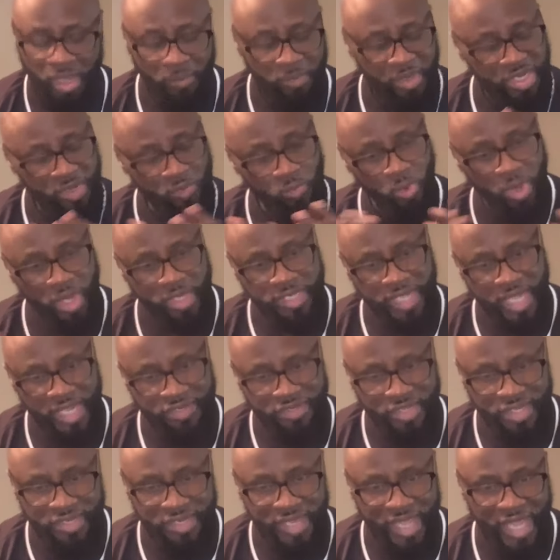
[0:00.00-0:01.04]
But the one
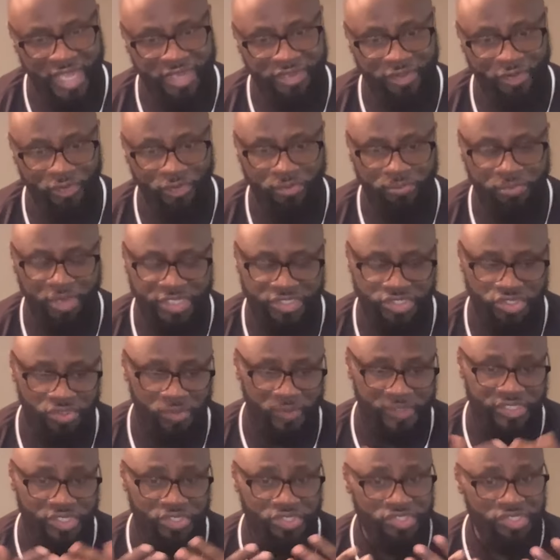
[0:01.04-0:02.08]
that did not know, but you
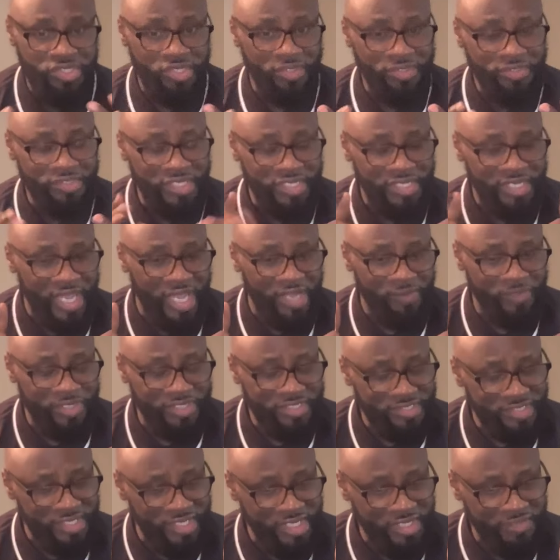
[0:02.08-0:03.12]
know, he still did not
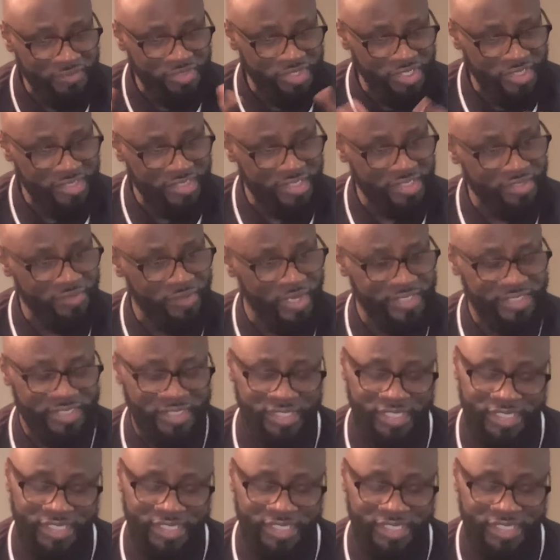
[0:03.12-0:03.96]
receive Jesus Christ.